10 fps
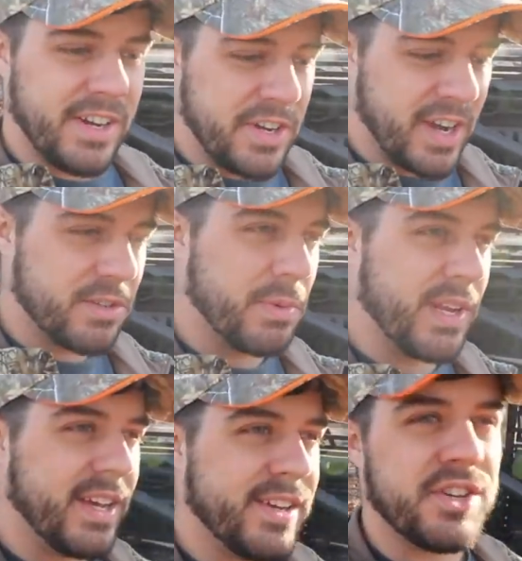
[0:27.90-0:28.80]
I know you guys have
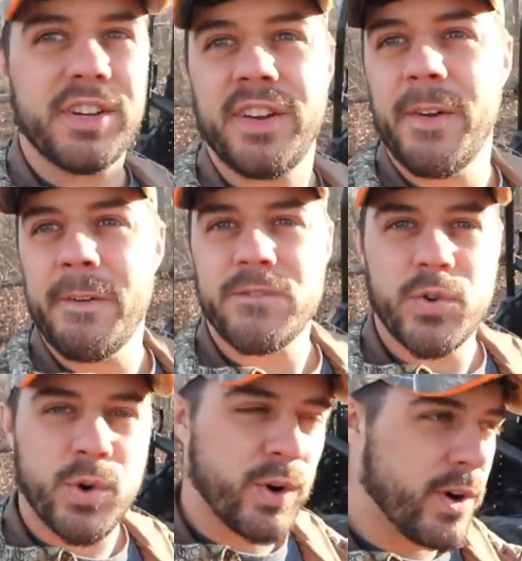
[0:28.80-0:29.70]
been itching
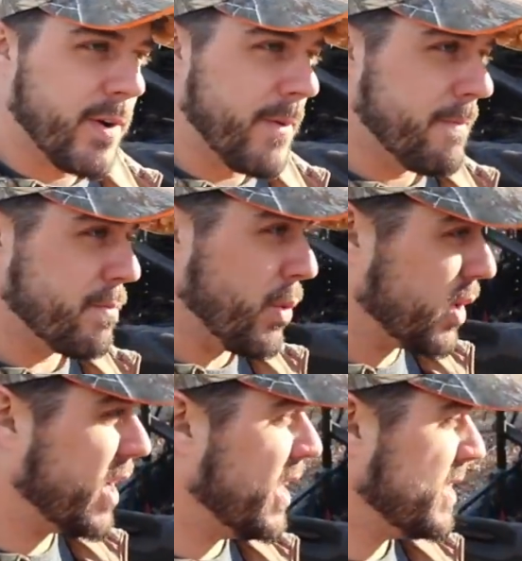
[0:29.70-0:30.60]
for
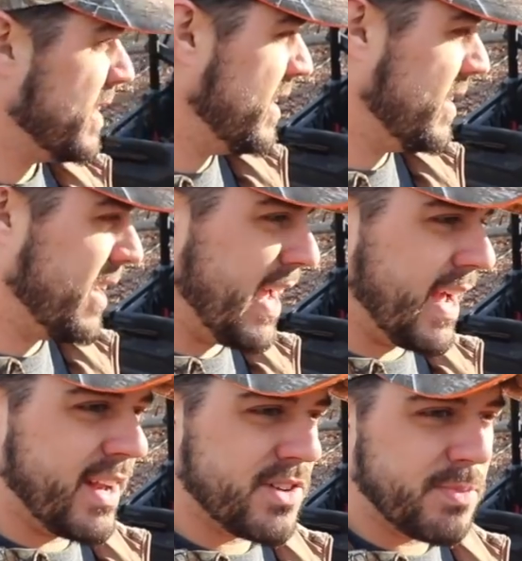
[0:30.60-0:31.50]
more content,
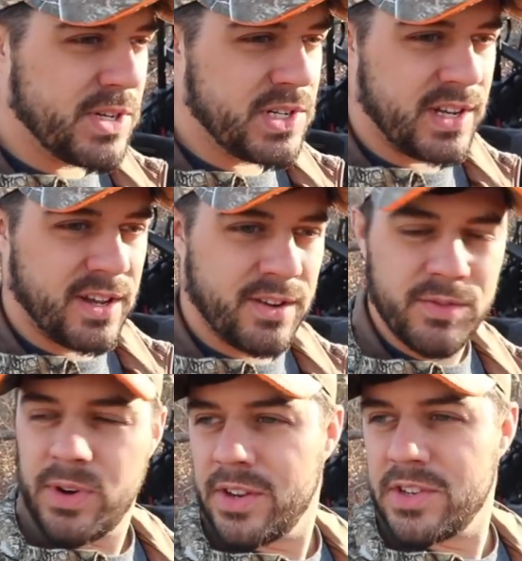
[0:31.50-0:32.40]
and as much as
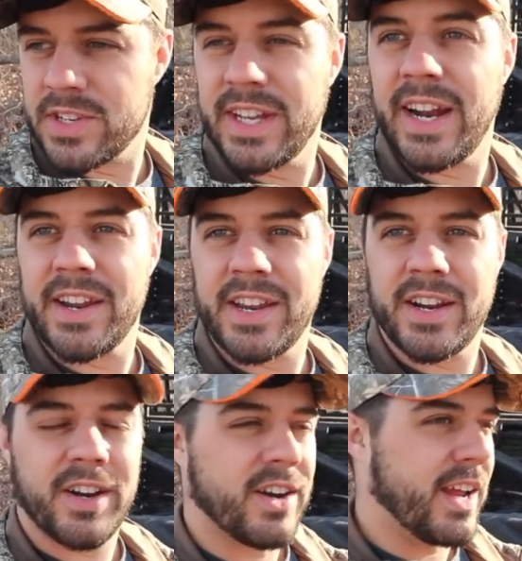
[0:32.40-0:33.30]
I'd rather just get out
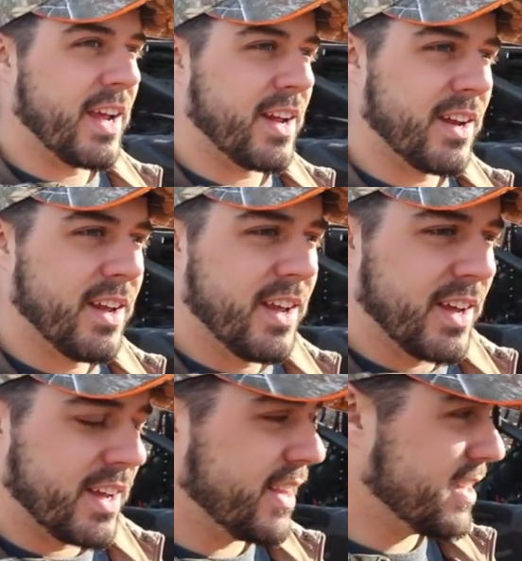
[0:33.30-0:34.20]
here and
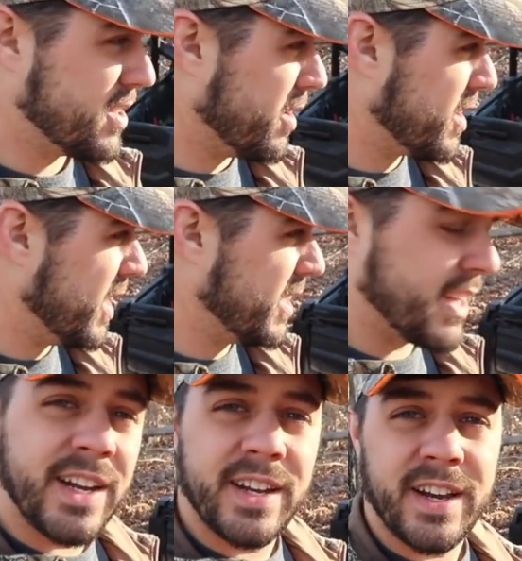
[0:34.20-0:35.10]
get this all cut and
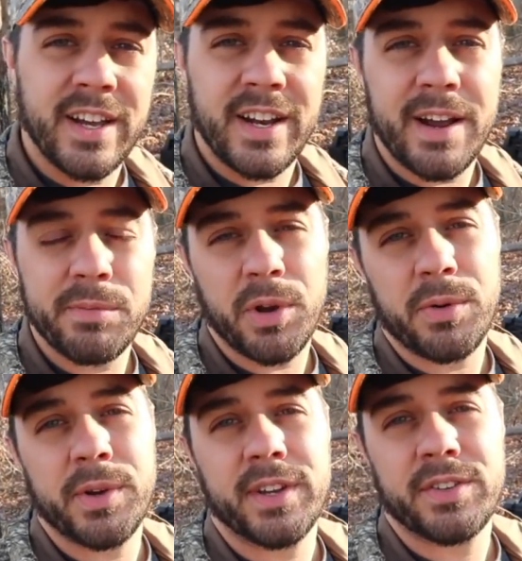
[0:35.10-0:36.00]
get it done, I'm
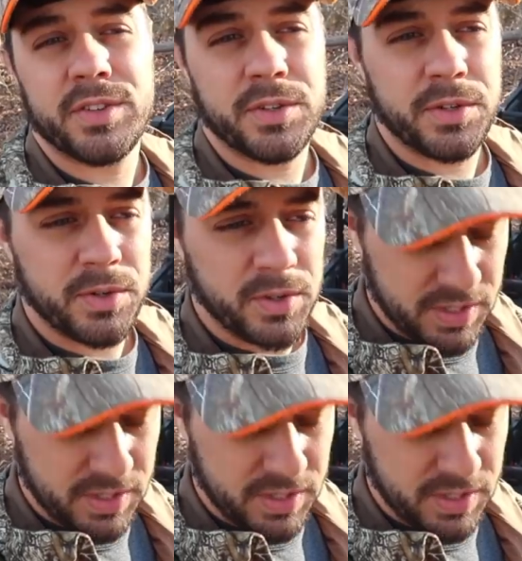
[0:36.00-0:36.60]
going to